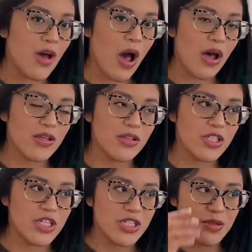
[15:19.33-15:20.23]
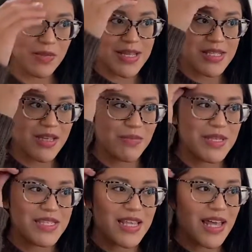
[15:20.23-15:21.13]
on the changing basket
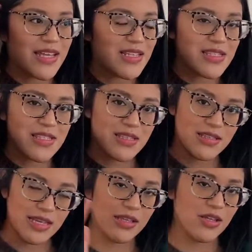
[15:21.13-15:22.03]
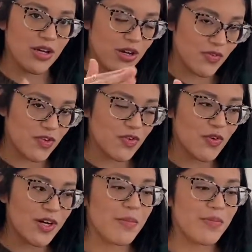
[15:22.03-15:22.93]
besides like the cover for it,